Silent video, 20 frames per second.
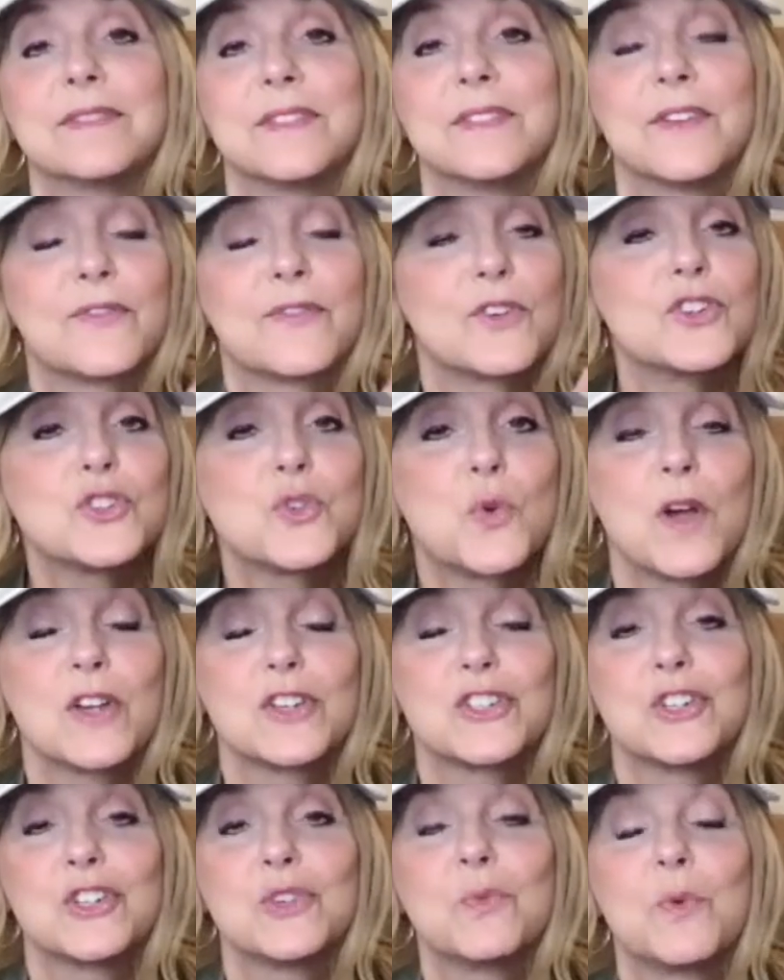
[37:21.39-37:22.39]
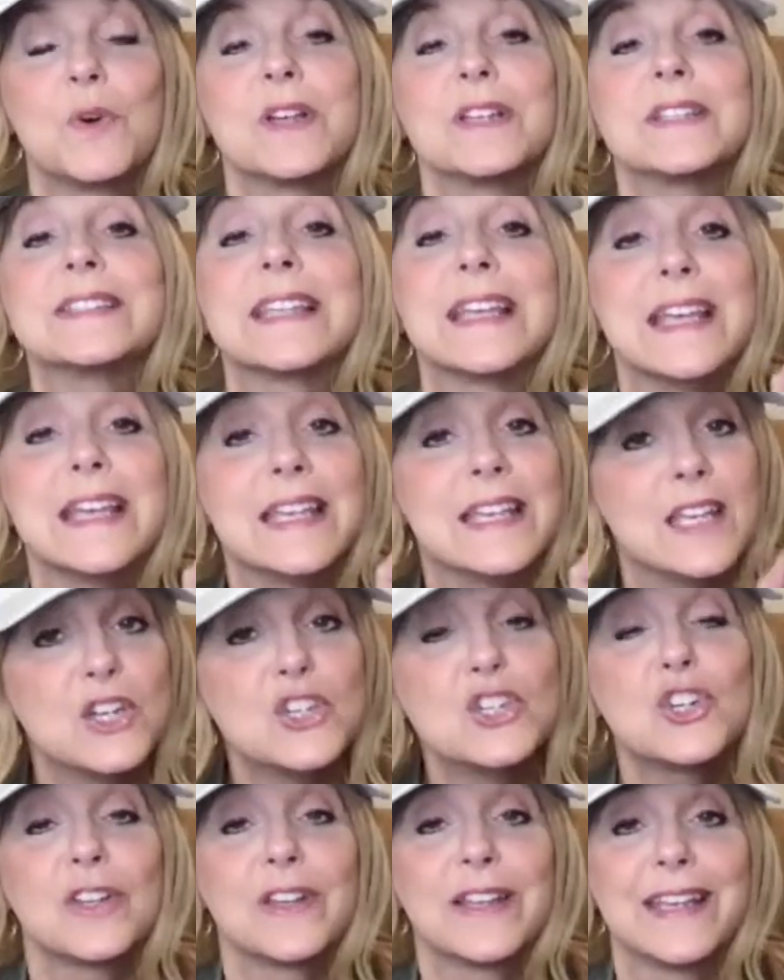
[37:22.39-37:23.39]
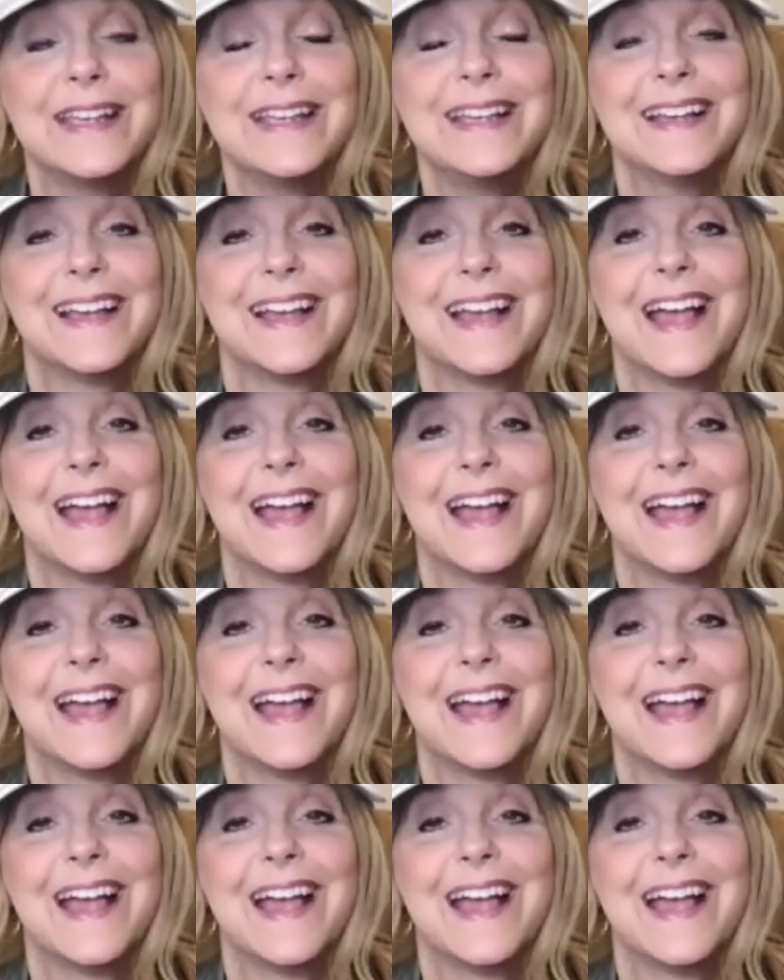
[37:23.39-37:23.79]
The first question was initially,